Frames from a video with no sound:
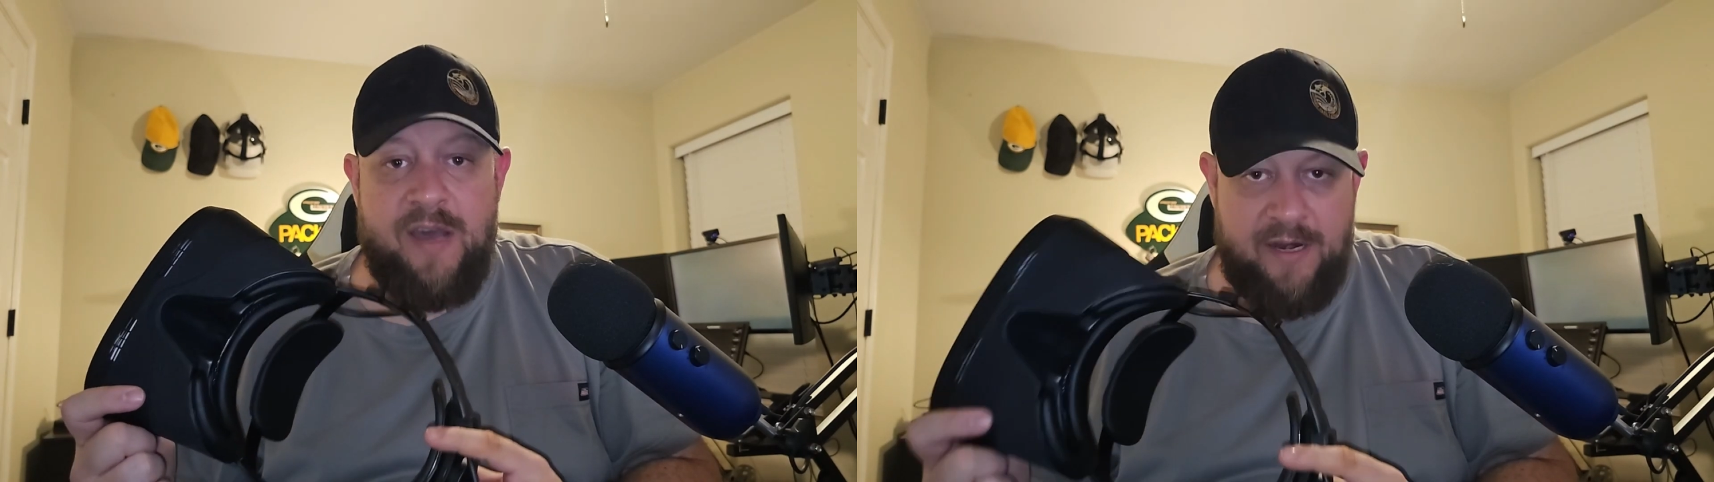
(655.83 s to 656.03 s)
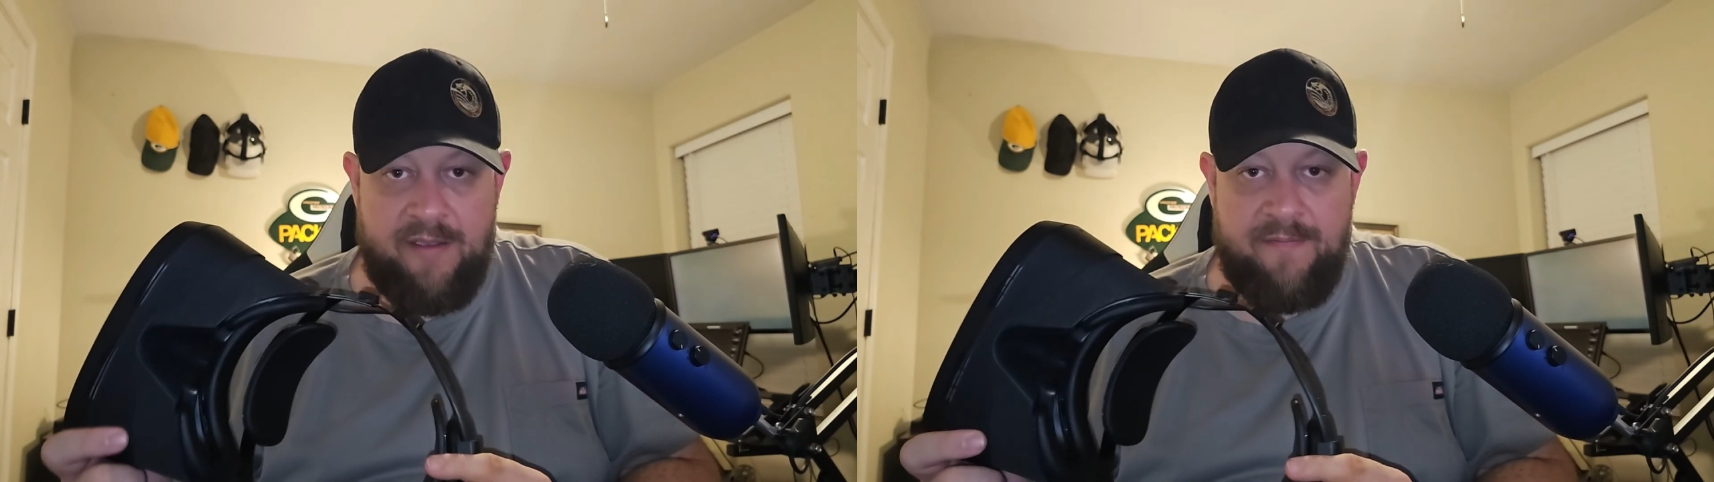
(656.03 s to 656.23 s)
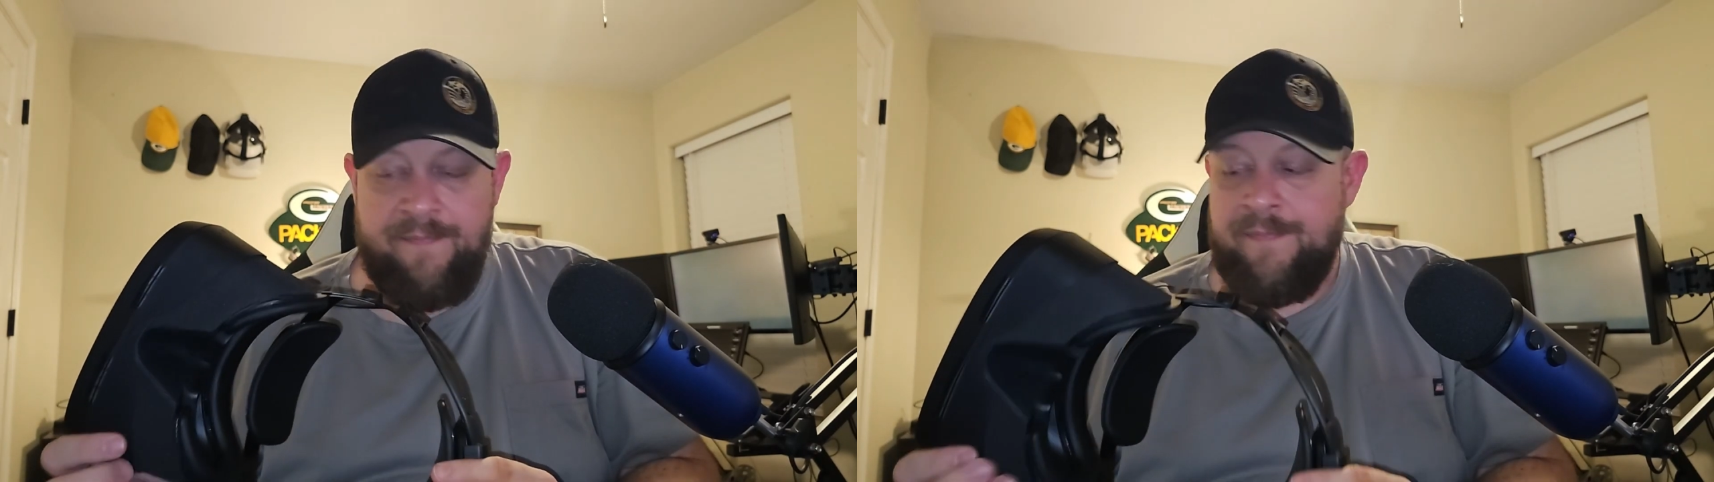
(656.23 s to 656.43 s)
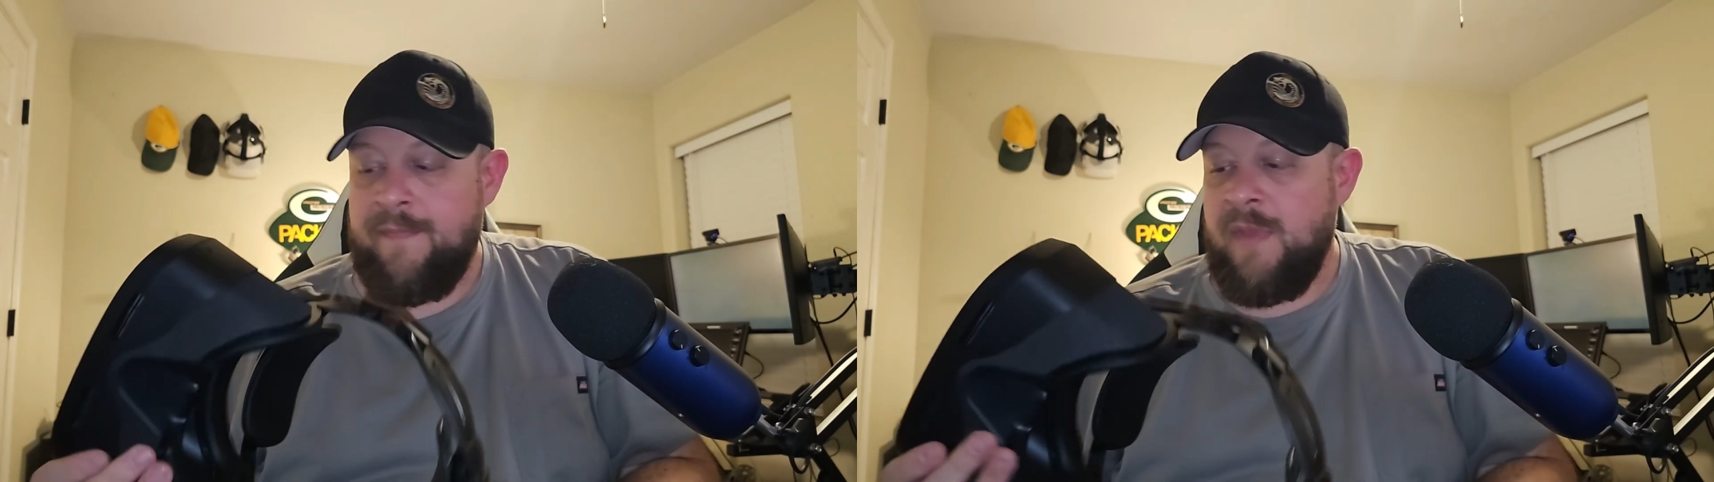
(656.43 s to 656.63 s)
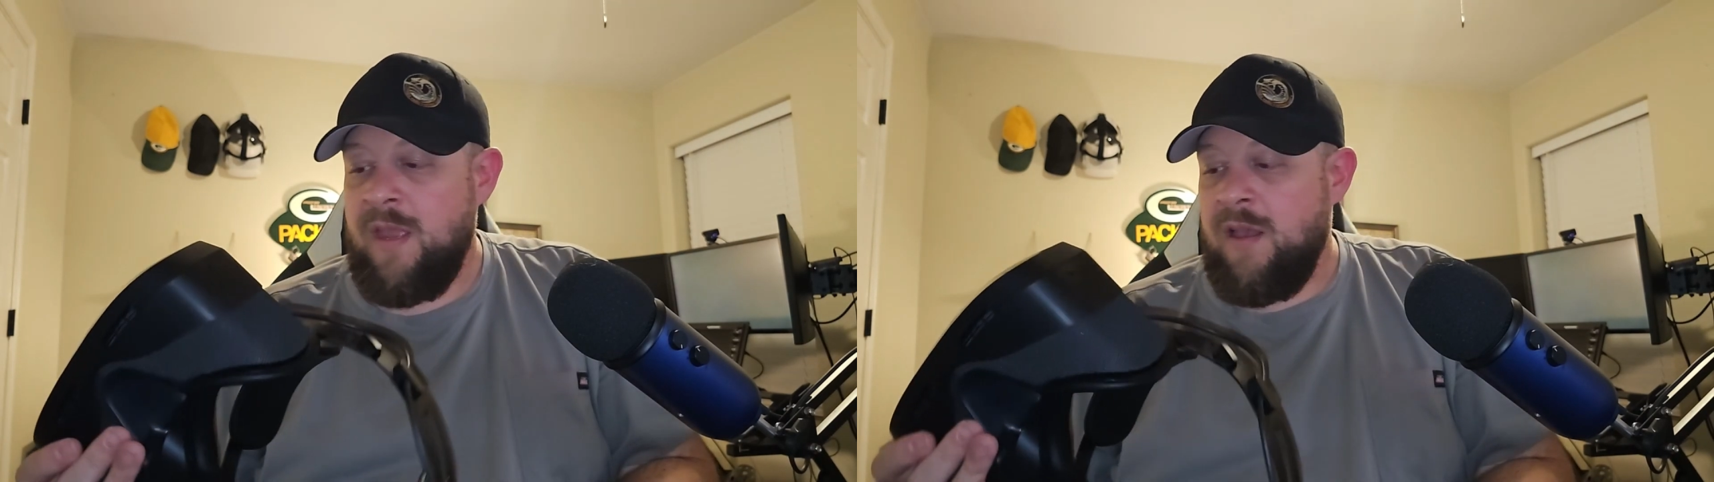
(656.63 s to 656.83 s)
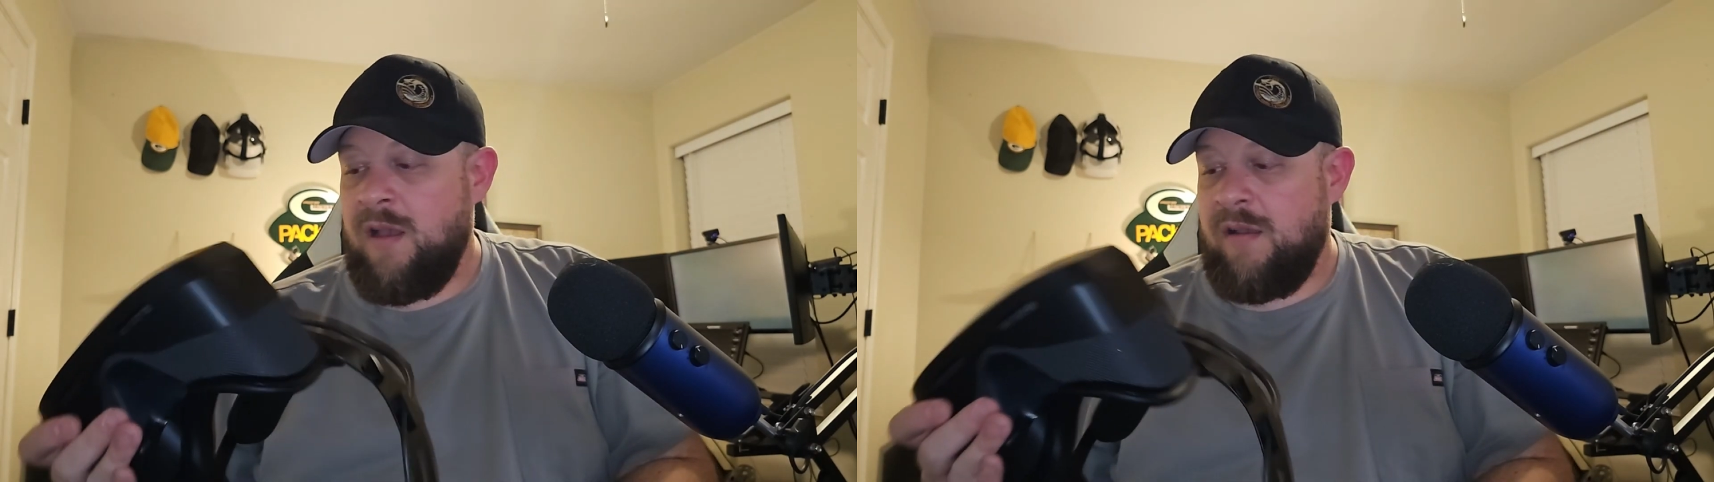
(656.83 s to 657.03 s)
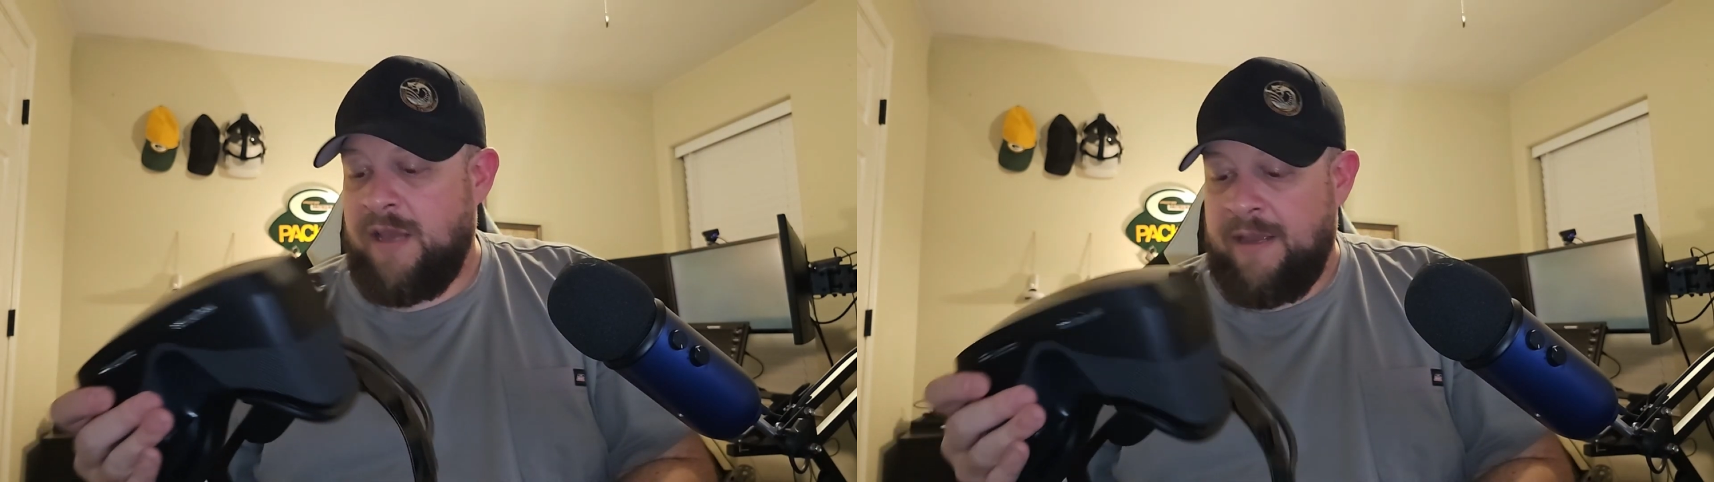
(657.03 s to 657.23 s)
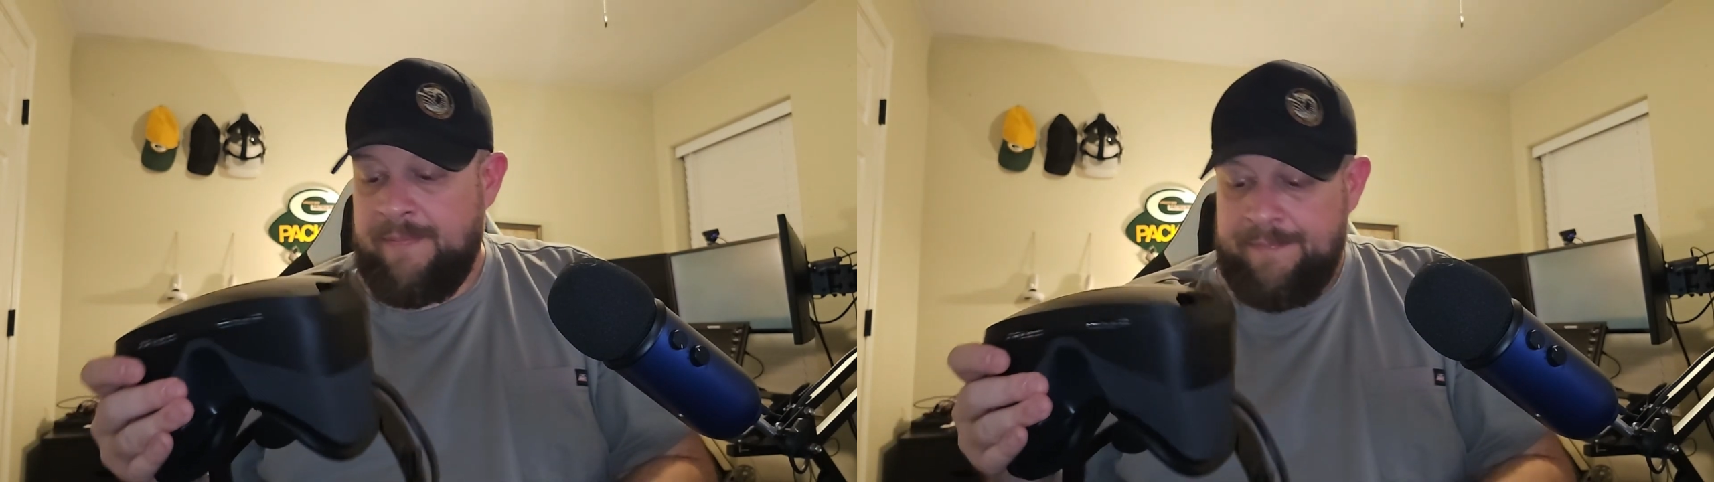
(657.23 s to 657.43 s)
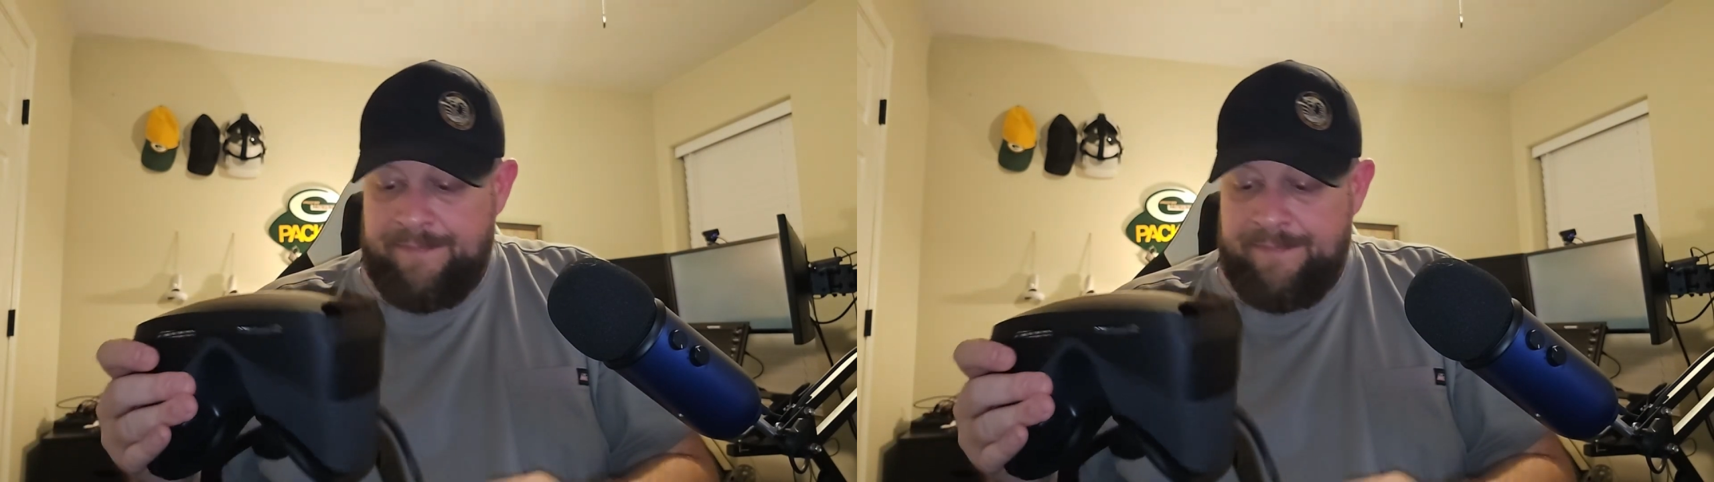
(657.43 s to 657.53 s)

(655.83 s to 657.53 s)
audio. Okay.